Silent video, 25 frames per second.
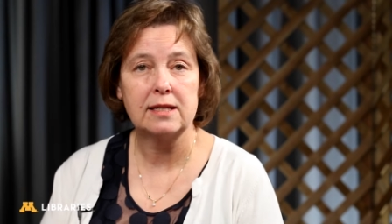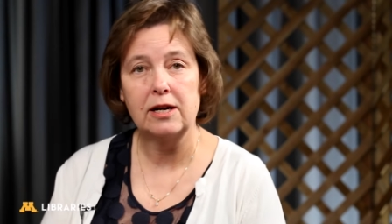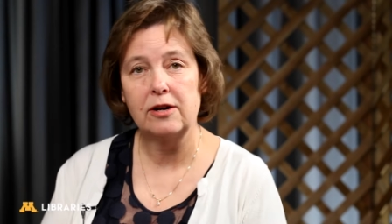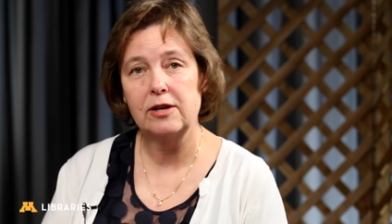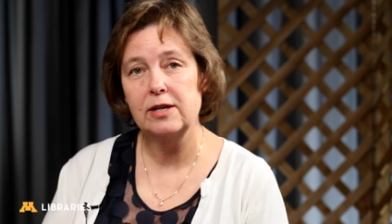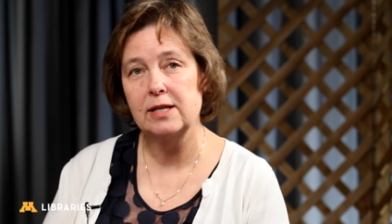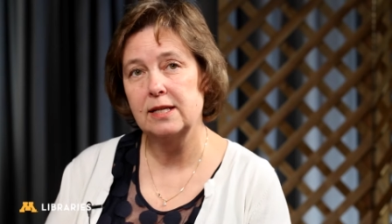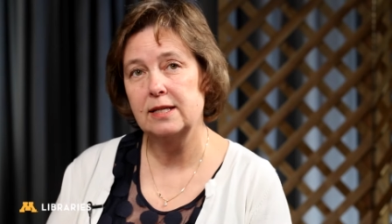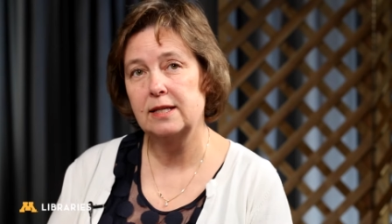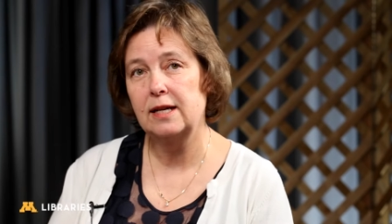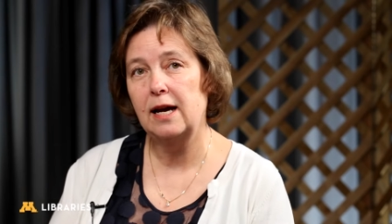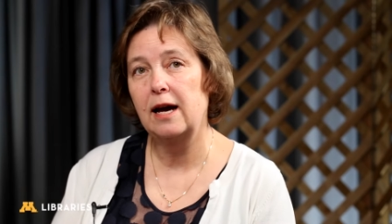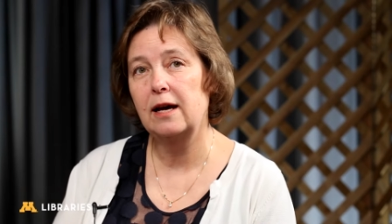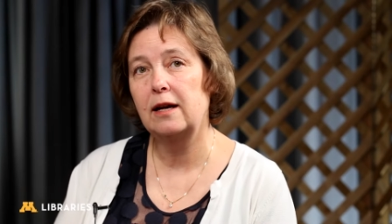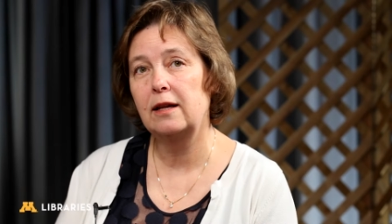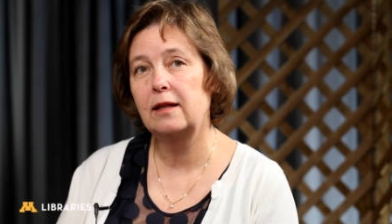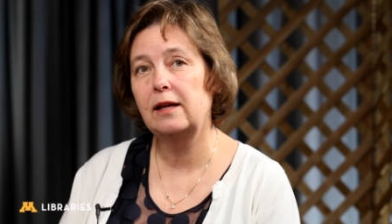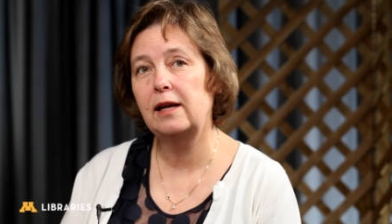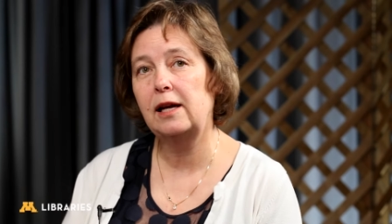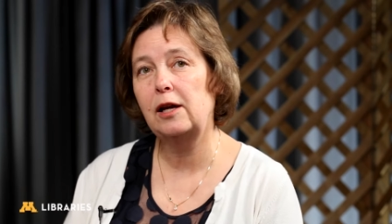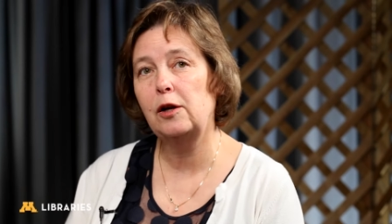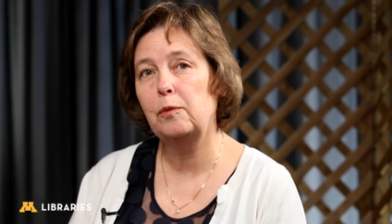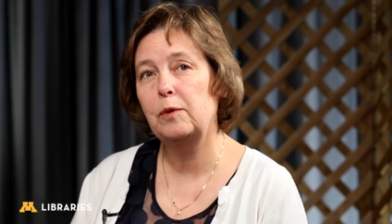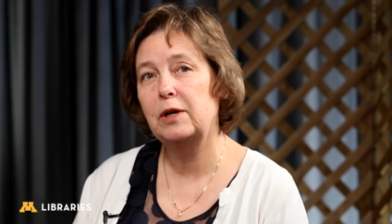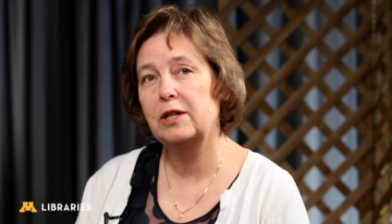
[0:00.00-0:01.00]
Aristotle,
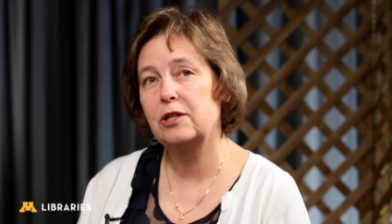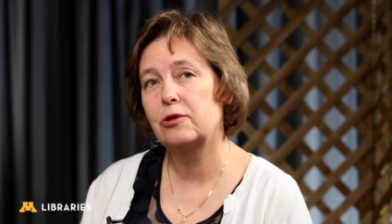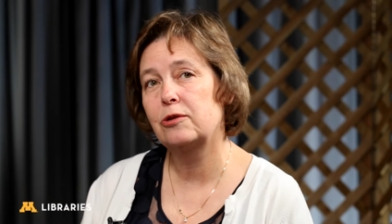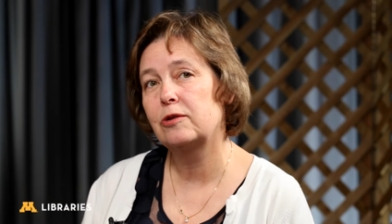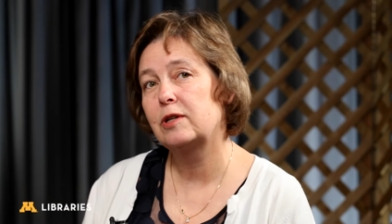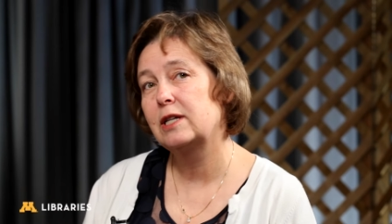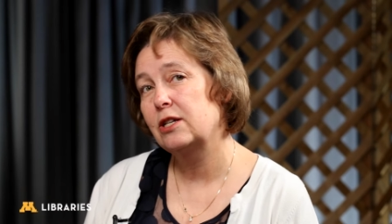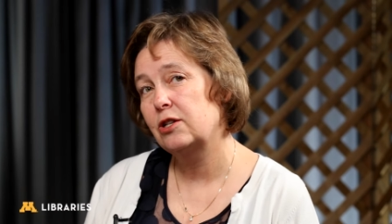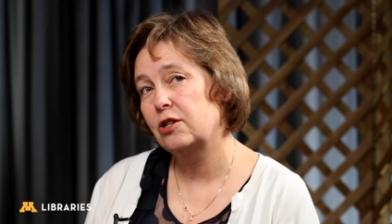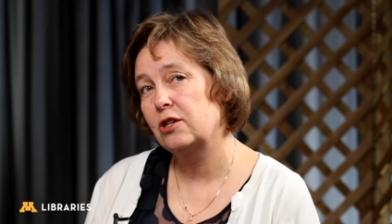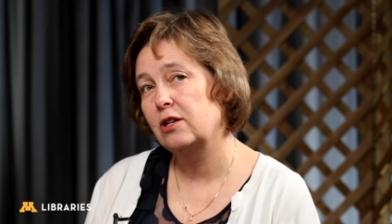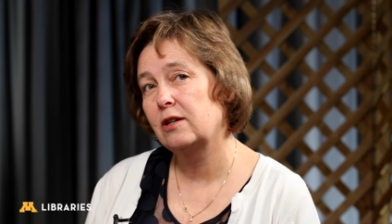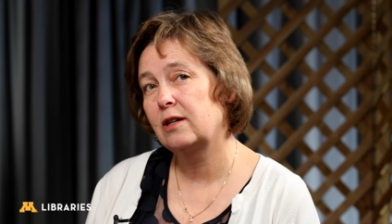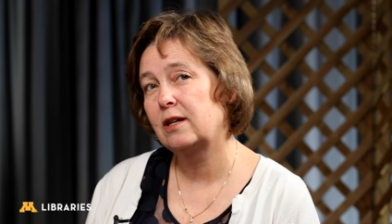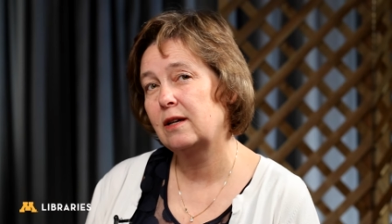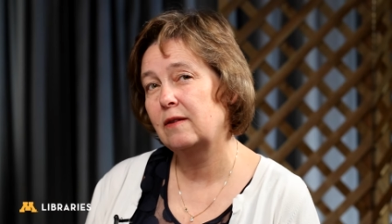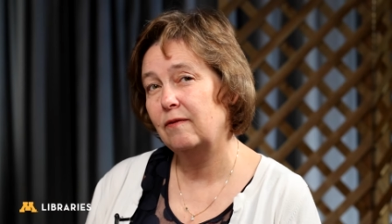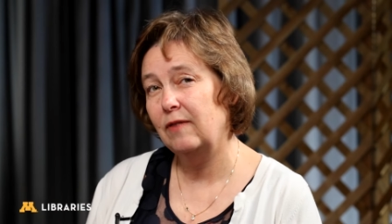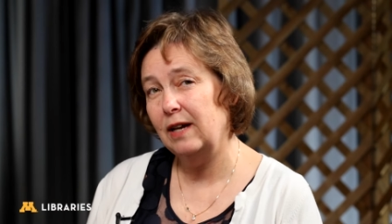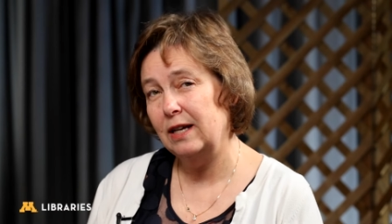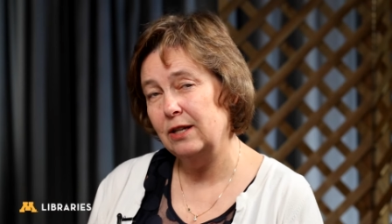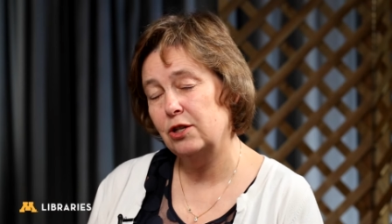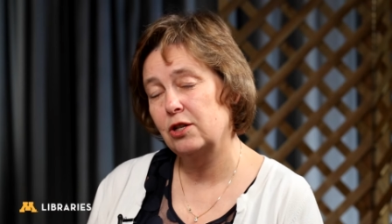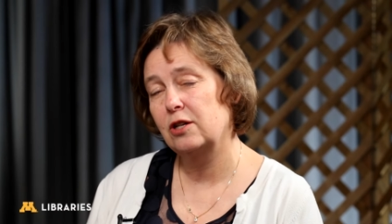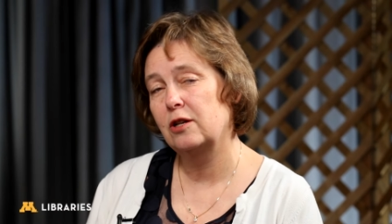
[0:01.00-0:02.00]
and what traditional
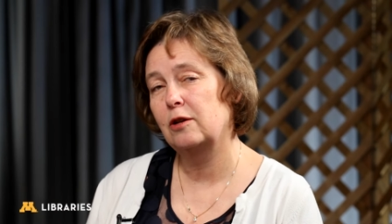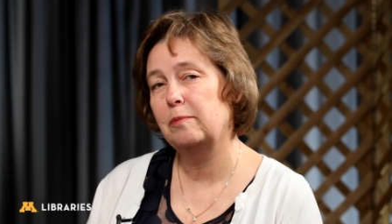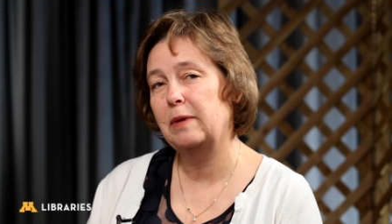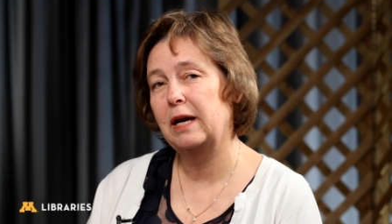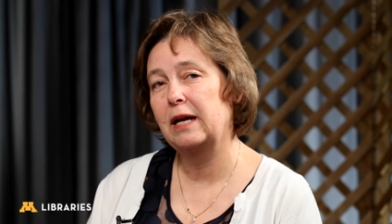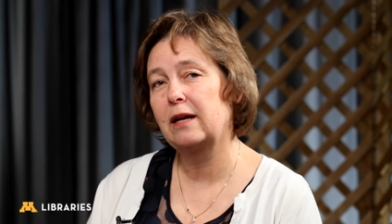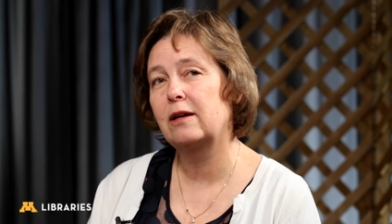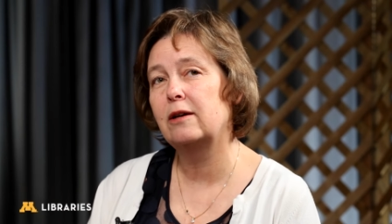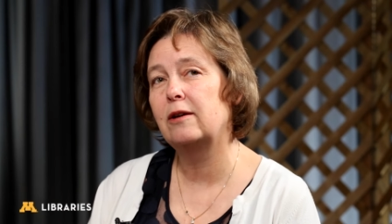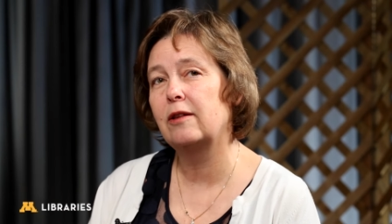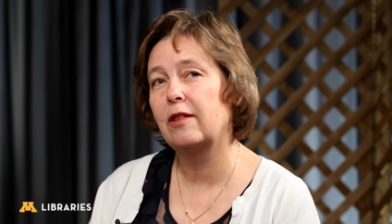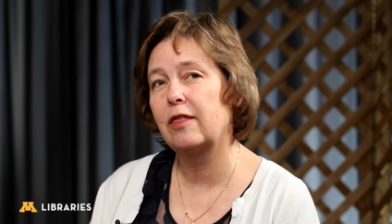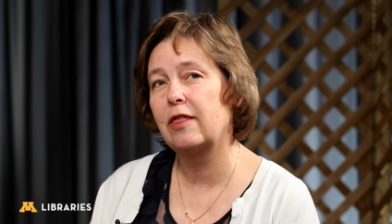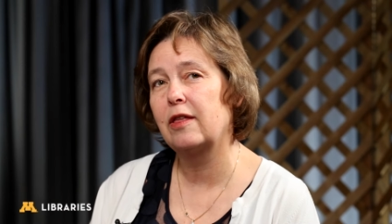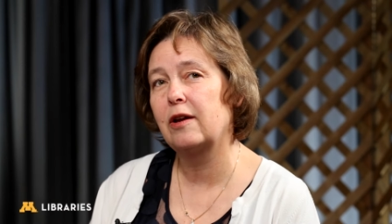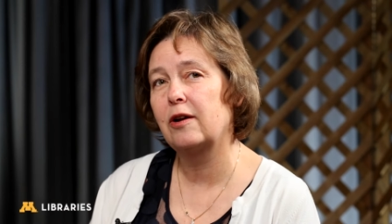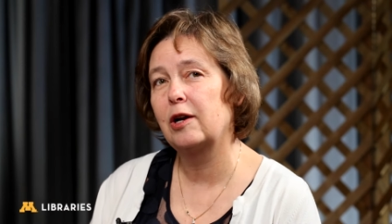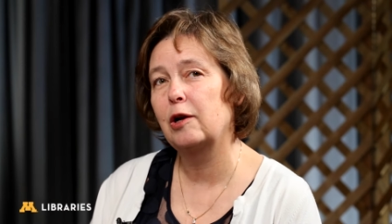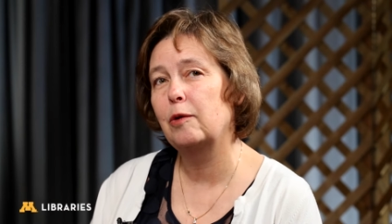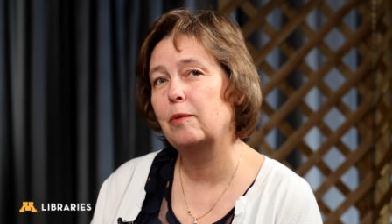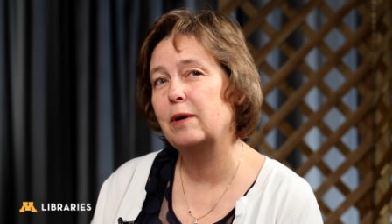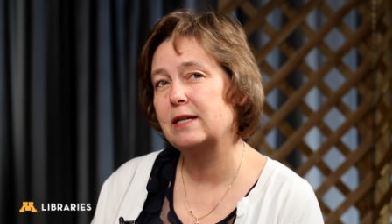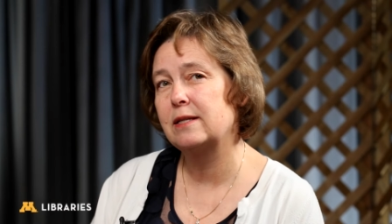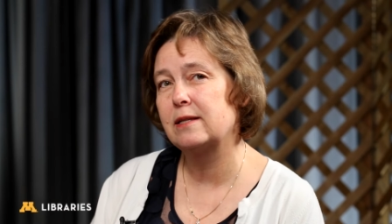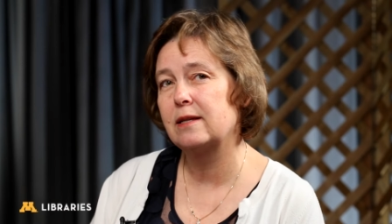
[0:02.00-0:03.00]
conventional medical
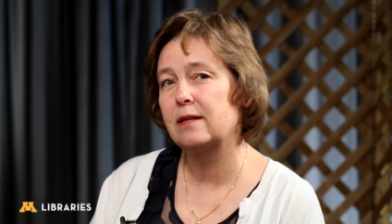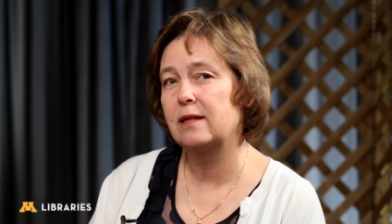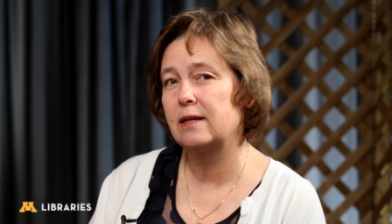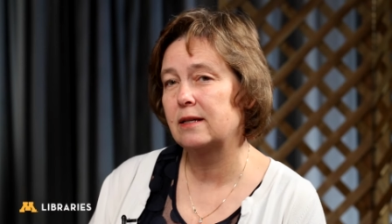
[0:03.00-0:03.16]
theory was